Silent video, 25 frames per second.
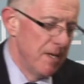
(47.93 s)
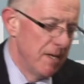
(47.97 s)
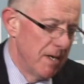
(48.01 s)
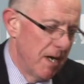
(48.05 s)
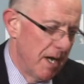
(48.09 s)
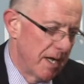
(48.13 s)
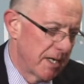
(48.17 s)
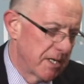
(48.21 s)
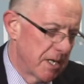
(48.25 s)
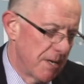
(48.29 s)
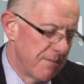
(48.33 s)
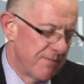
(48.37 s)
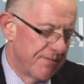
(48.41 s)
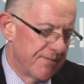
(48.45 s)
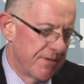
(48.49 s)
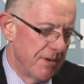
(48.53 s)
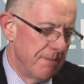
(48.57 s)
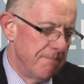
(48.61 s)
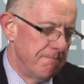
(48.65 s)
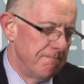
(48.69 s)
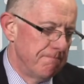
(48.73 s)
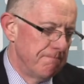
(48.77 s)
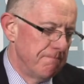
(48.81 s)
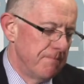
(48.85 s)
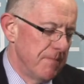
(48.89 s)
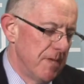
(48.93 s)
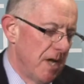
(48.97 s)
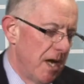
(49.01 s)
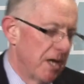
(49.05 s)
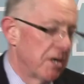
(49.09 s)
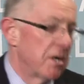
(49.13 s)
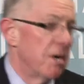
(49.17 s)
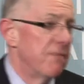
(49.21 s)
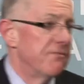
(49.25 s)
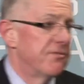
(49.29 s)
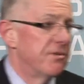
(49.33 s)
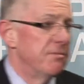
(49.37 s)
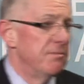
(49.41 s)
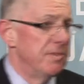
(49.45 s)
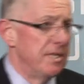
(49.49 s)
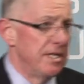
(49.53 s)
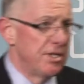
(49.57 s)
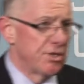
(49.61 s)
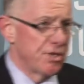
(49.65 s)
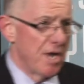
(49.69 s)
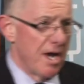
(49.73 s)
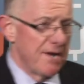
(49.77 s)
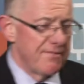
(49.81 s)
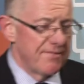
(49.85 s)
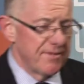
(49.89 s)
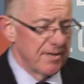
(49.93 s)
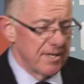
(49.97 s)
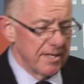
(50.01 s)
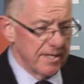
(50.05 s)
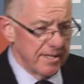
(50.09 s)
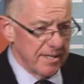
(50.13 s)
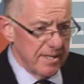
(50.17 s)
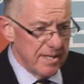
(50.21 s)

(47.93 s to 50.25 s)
I come from Laois Offaly.